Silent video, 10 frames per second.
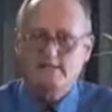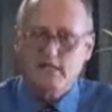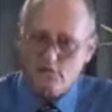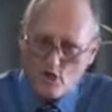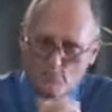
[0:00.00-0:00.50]
he
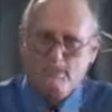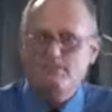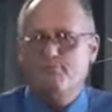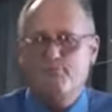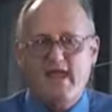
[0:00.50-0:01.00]
told me
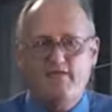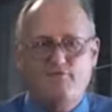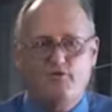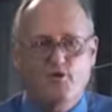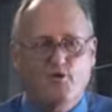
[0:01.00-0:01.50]
to pray
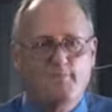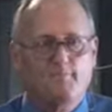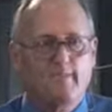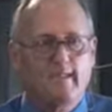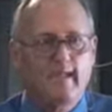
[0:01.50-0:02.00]
for you.
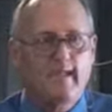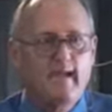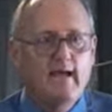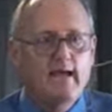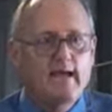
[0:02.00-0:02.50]

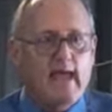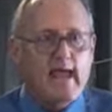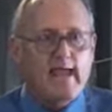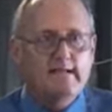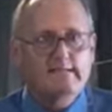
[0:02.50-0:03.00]

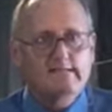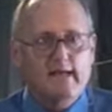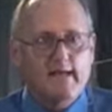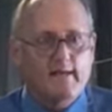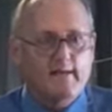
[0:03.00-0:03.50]
And
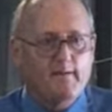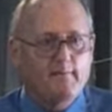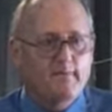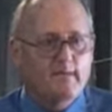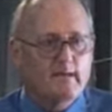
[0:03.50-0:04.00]

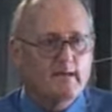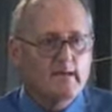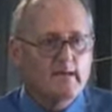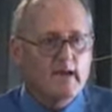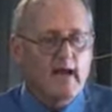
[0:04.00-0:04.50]

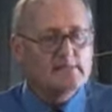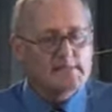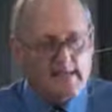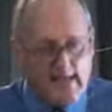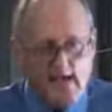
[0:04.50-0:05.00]
I
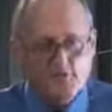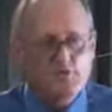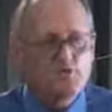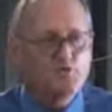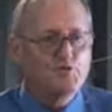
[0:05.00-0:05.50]
said, how did
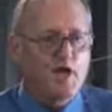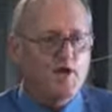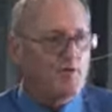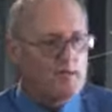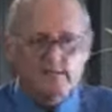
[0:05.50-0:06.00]
you know?
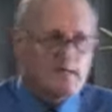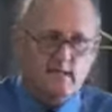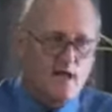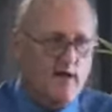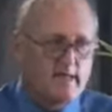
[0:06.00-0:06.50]
He said,
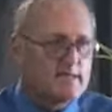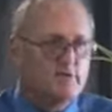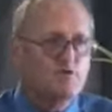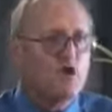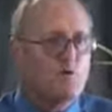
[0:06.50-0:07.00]
no, I
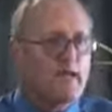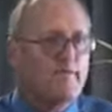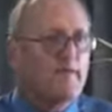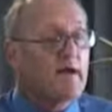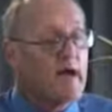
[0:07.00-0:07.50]
didn't know
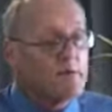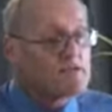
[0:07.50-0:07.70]
anything. I was